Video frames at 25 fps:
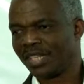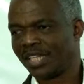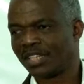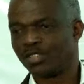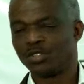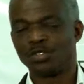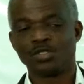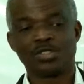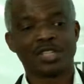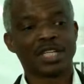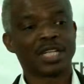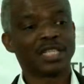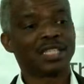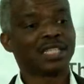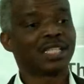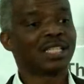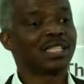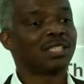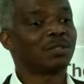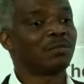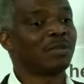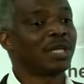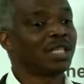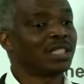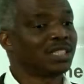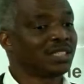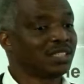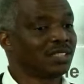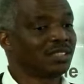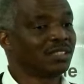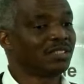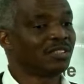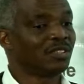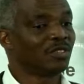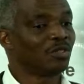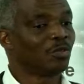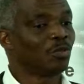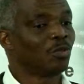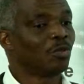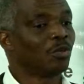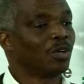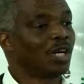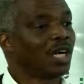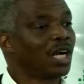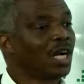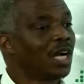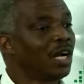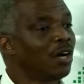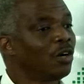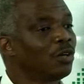And so you can then imagine
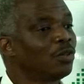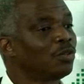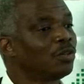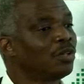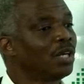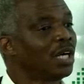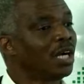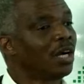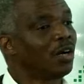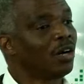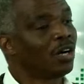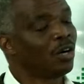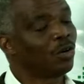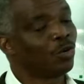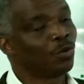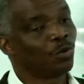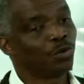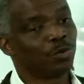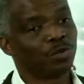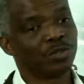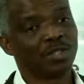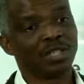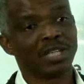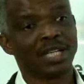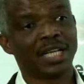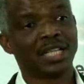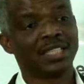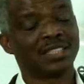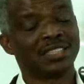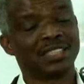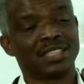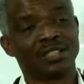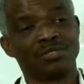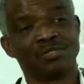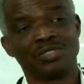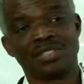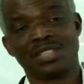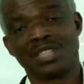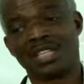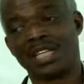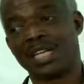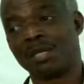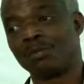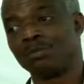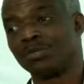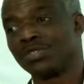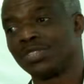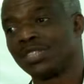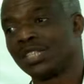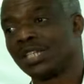how our own at 79%
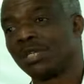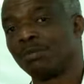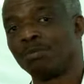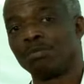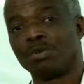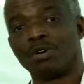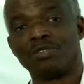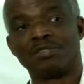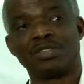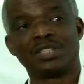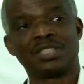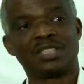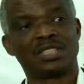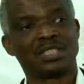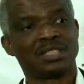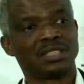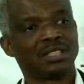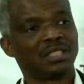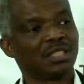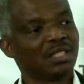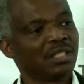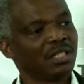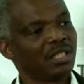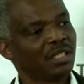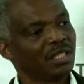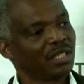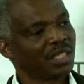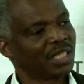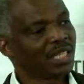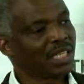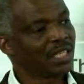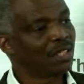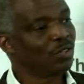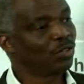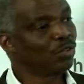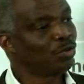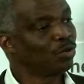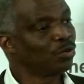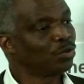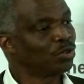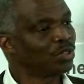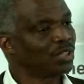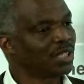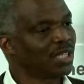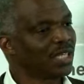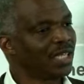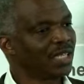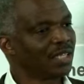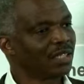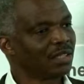poverty kind of
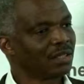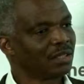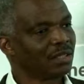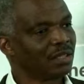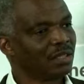looks like.